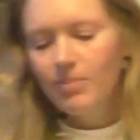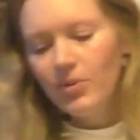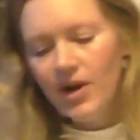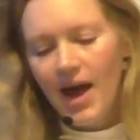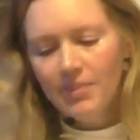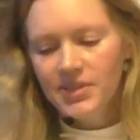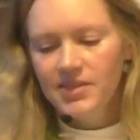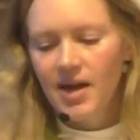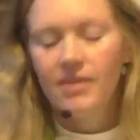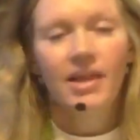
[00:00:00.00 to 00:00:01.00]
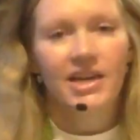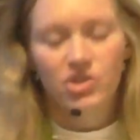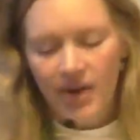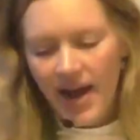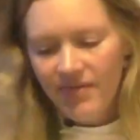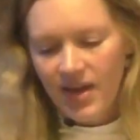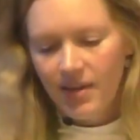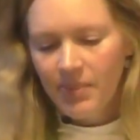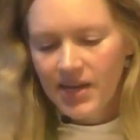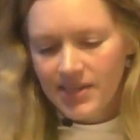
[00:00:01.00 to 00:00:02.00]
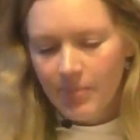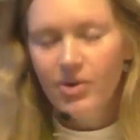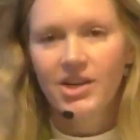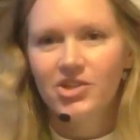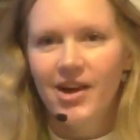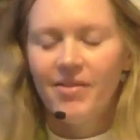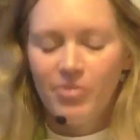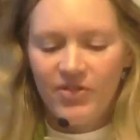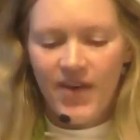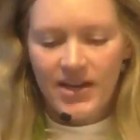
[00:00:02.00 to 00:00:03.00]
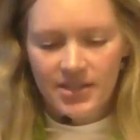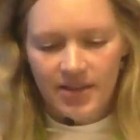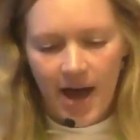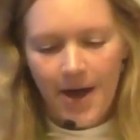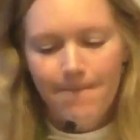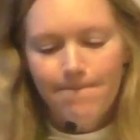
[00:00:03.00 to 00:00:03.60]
perhaps unlike driving, because I'm pretty sure I've perfected that.